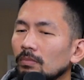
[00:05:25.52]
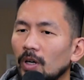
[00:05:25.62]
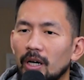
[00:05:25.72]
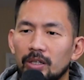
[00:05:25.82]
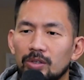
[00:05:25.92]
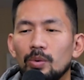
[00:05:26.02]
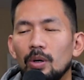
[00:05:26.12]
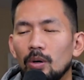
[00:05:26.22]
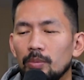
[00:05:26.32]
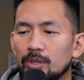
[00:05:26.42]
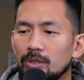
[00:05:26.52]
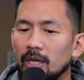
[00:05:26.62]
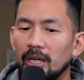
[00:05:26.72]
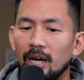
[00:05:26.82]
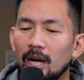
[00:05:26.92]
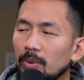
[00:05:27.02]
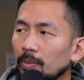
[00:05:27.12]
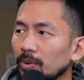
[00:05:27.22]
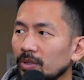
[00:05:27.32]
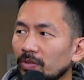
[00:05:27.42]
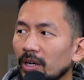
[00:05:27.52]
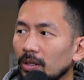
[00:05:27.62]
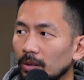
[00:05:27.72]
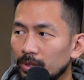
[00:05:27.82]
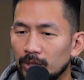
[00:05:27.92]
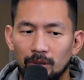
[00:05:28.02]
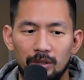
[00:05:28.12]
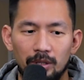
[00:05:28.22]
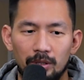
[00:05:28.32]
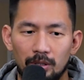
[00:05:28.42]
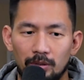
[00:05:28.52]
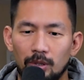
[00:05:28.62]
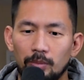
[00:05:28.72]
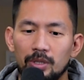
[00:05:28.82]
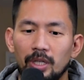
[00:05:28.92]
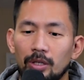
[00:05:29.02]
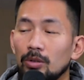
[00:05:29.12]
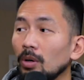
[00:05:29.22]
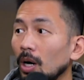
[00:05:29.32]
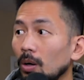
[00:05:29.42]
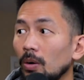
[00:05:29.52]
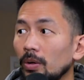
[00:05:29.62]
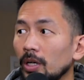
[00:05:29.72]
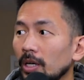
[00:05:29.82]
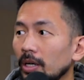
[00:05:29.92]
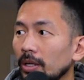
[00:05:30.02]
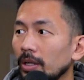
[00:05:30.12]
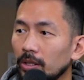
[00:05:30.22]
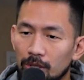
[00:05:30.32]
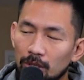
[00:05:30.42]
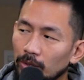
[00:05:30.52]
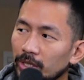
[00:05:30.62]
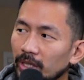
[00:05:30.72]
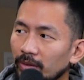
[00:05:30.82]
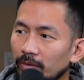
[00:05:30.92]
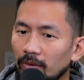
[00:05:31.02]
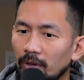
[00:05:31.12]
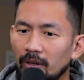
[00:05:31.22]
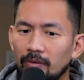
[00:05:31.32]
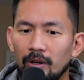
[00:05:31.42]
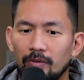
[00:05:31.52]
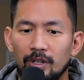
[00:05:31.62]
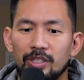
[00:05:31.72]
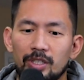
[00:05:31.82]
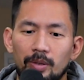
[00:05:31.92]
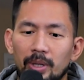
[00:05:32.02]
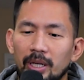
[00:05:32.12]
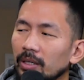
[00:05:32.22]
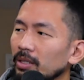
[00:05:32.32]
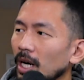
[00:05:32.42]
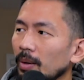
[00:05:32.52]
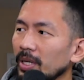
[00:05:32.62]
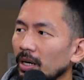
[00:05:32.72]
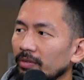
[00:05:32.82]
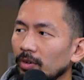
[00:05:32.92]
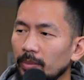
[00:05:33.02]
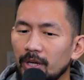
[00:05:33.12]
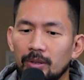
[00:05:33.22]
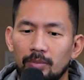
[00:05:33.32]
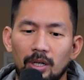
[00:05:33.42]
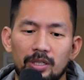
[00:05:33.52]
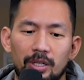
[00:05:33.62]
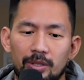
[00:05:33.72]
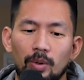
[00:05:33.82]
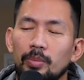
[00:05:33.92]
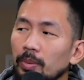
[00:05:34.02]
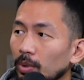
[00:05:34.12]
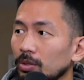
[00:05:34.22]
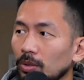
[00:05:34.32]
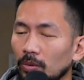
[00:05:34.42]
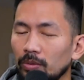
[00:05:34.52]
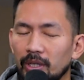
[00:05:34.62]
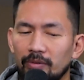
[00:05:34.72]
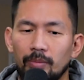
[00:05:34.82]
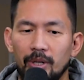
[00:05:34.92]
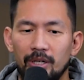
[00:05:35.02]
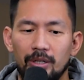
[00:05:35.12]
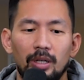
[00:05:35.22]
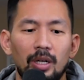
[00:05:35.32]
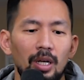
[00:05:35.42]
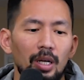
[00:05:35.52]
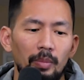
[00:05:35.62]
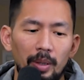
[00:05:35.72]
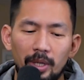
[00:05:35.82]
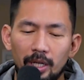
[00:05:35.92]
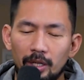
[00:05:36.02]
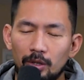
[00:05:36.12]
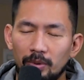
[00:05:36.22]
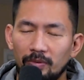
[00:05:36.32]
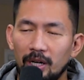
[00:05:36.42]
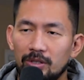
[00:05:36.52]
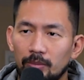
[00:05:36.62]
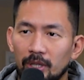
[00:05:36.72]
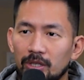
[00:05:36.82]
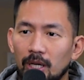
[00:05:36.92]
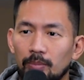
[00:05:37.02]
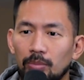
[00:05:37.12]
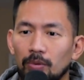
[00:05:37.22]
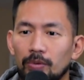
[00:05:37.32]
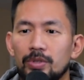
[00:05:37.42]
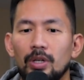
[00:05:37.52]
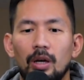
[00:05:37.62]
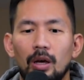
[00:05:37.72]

Right, because you're almost trying to guide people to find their own solution. So it's almost like you own the solution and versus it being top-down information processing where people are told the information. Maybe can you provide some examples